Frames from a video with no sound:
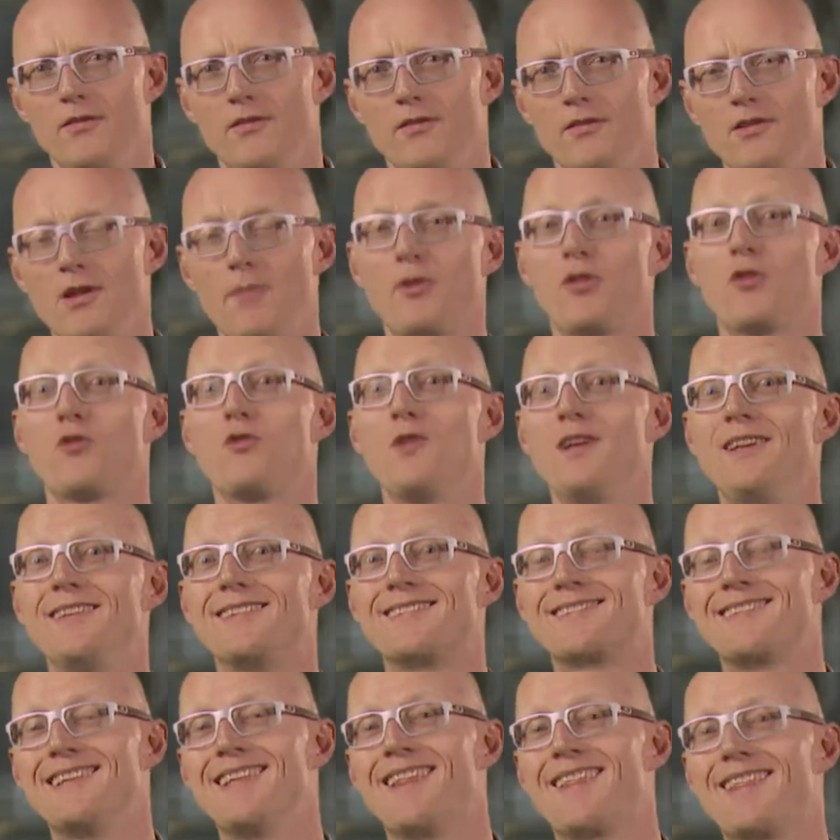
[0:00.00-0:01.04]
Number three,
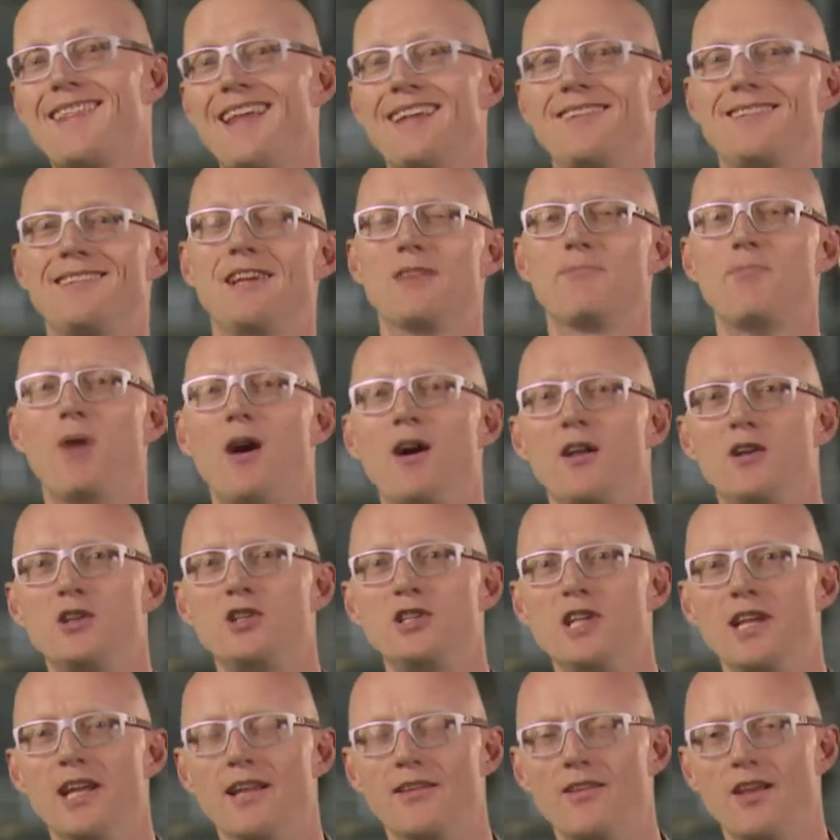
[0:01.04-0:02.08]
synthetic
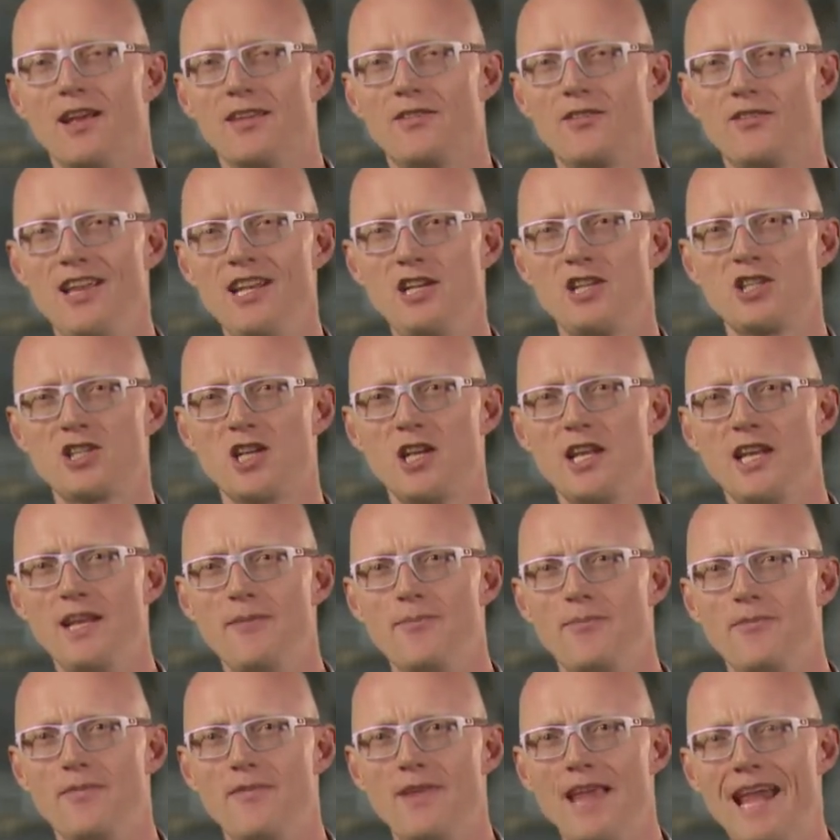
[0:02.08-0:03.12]
biology,
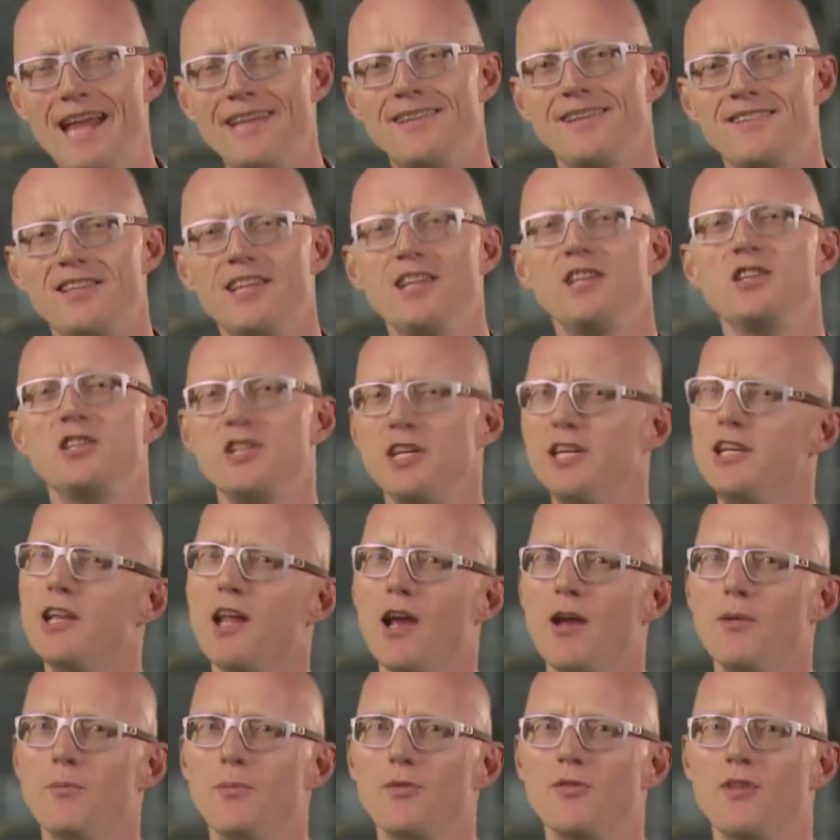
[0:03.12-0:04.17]
essentially editing
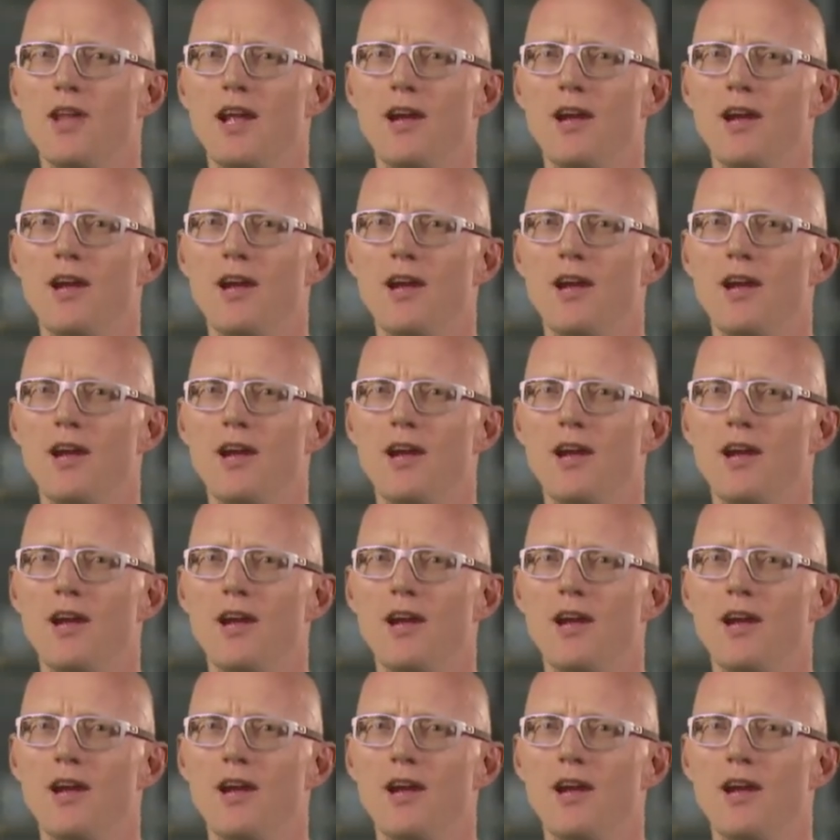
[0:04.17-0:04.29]
genomes.